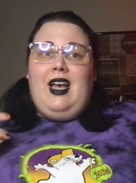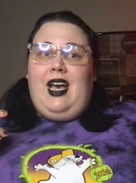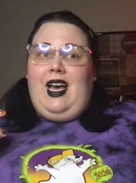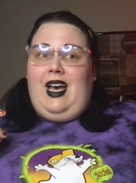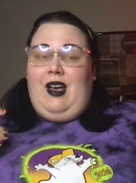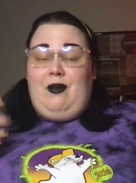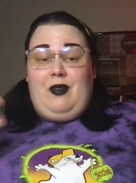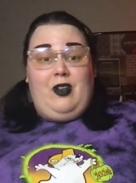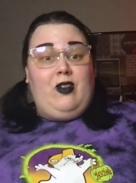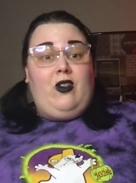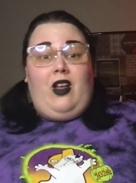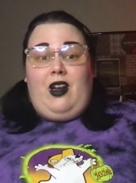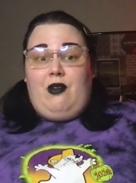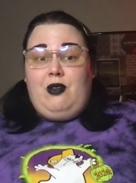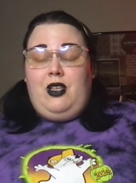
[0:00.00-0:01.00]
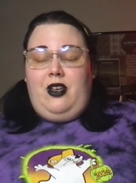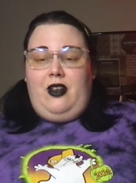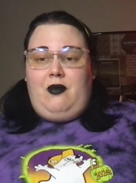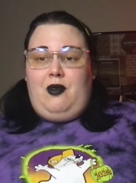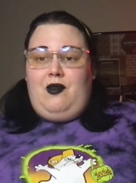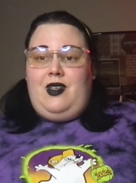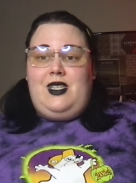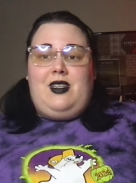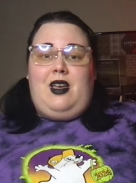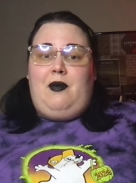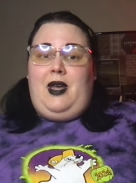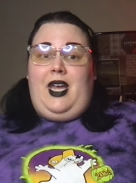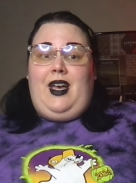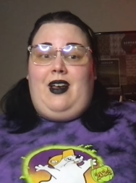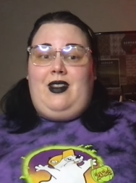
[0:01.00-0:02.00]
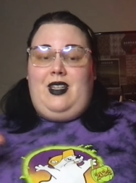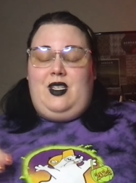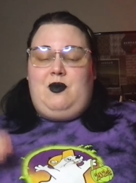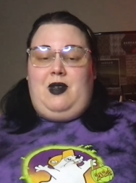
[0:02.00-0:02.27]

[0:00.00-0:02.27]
There are a lot of really good movies coming out this